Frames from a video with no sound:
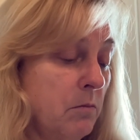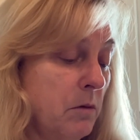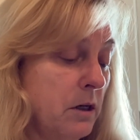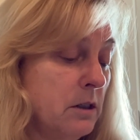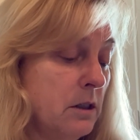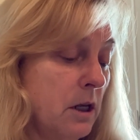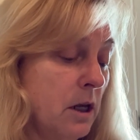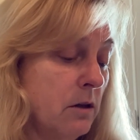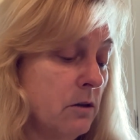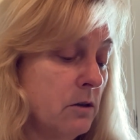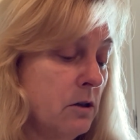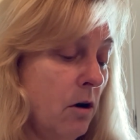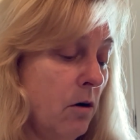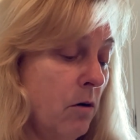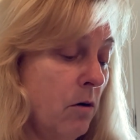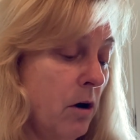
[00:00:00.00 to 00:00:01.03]
my skin.
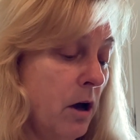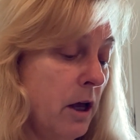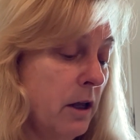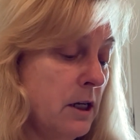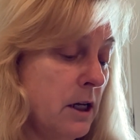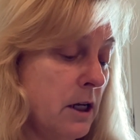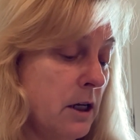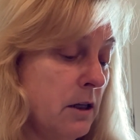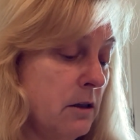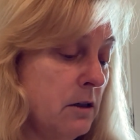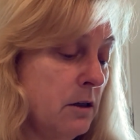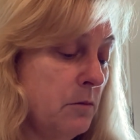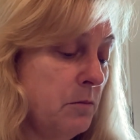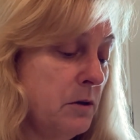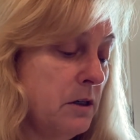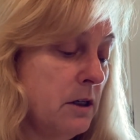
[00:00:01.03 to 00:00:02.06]
So I'll take a
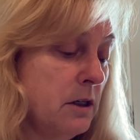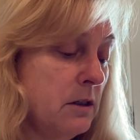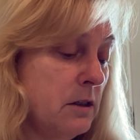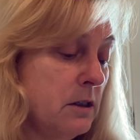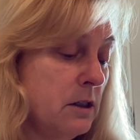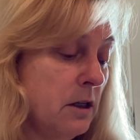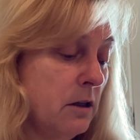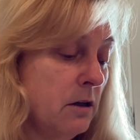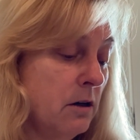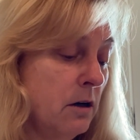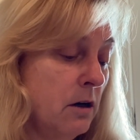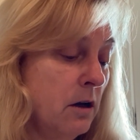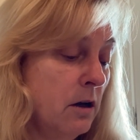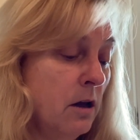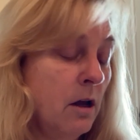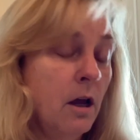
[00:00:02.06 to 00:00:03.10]
little bit of concealer
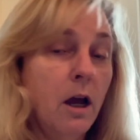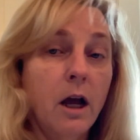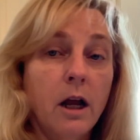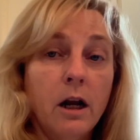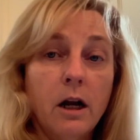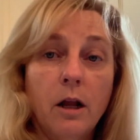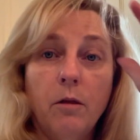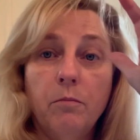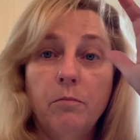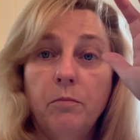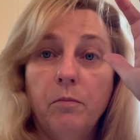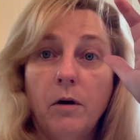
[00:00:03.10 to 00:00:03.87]
and I'll,